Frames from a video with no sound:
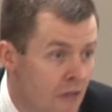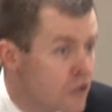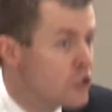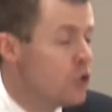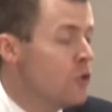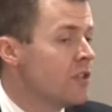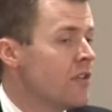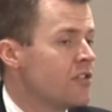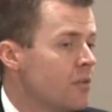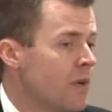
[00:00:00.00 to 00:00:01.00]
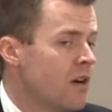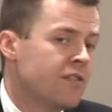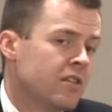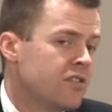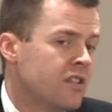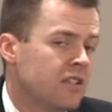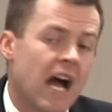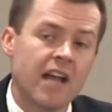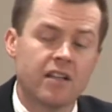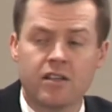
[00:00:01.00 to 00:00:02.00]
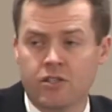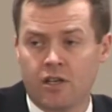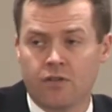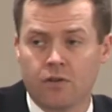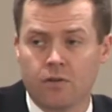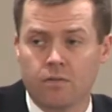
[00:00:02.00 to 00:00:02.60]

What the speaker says: The Jews and the Samaritans didn't like each other.